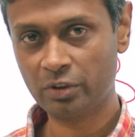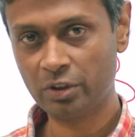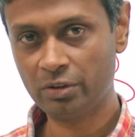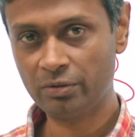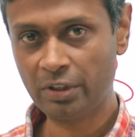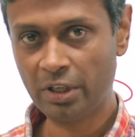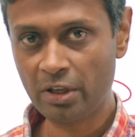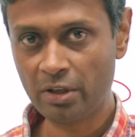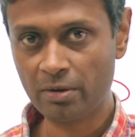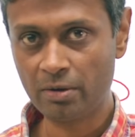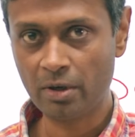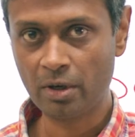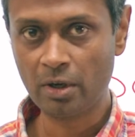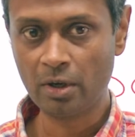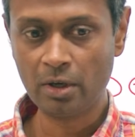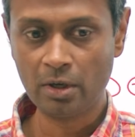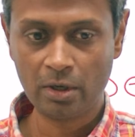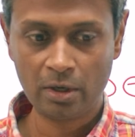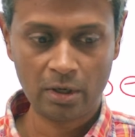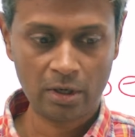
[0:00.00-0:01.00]
A very
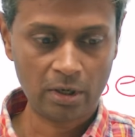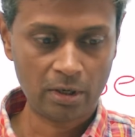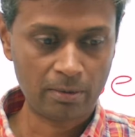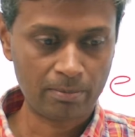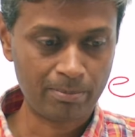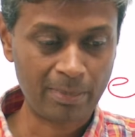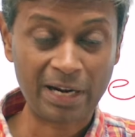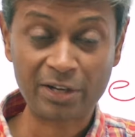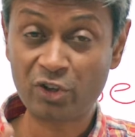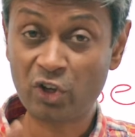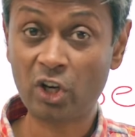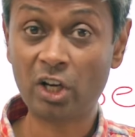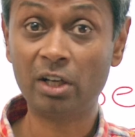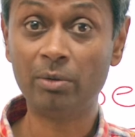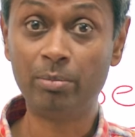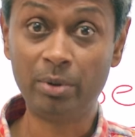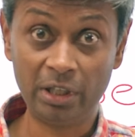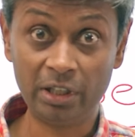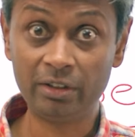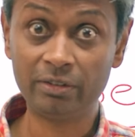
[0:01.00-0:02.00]
uh, magical
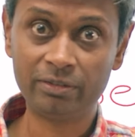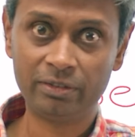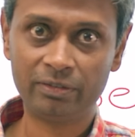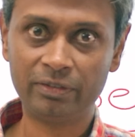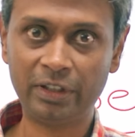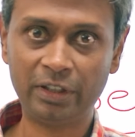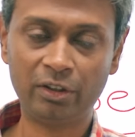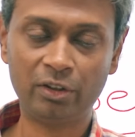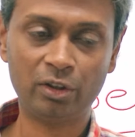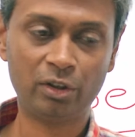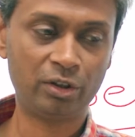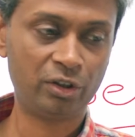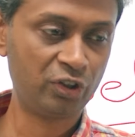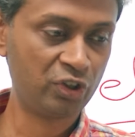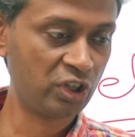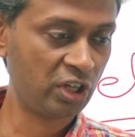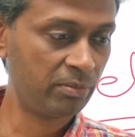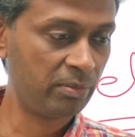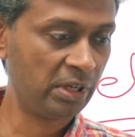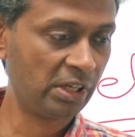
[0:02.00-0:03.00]
belief and the
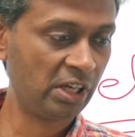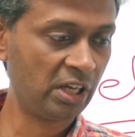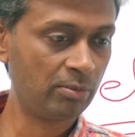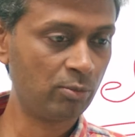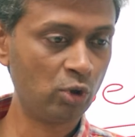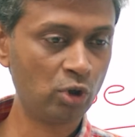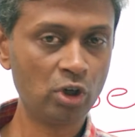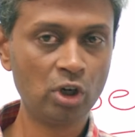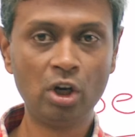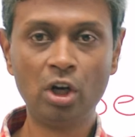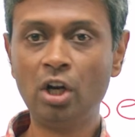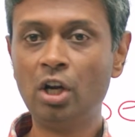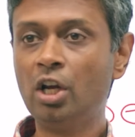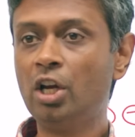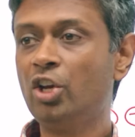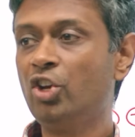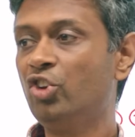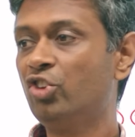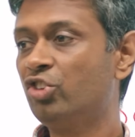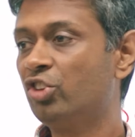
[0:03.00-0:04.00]
decision making about
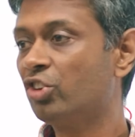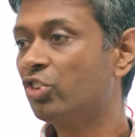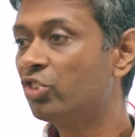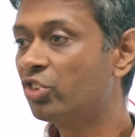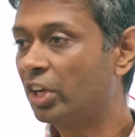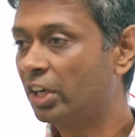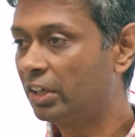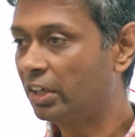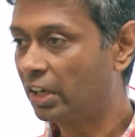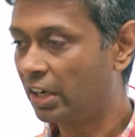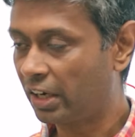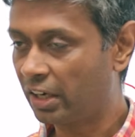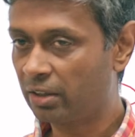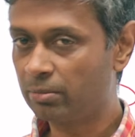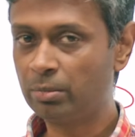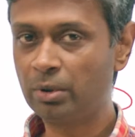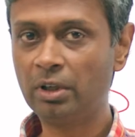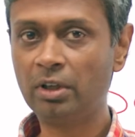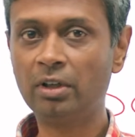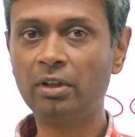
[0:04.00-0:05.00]
is this set
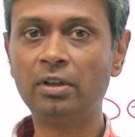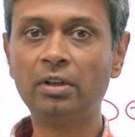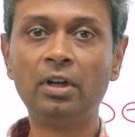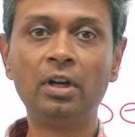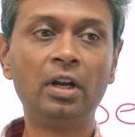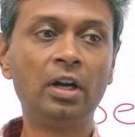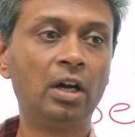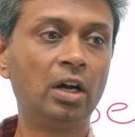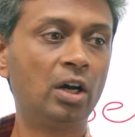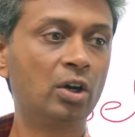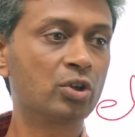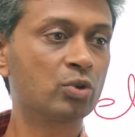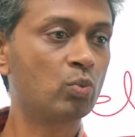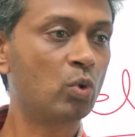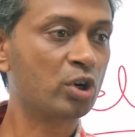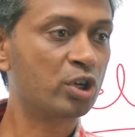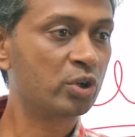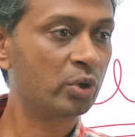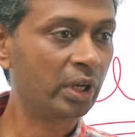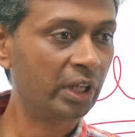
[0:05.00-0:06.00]
triable, uh,
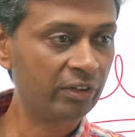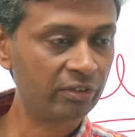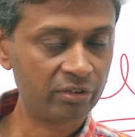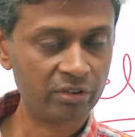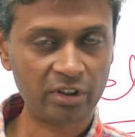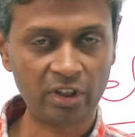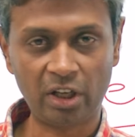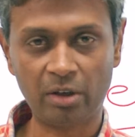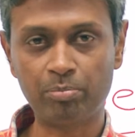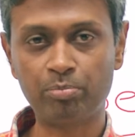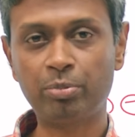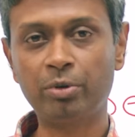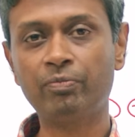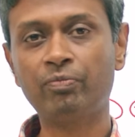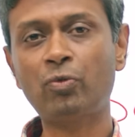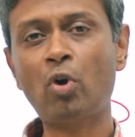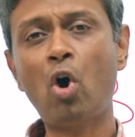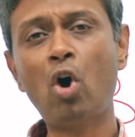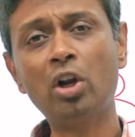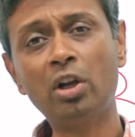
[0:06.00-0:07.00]
what should I
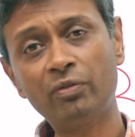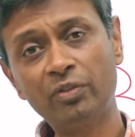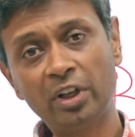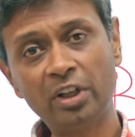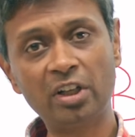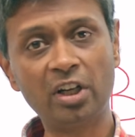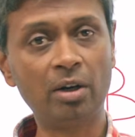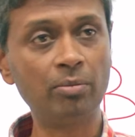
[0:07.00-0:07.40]
skip, all of that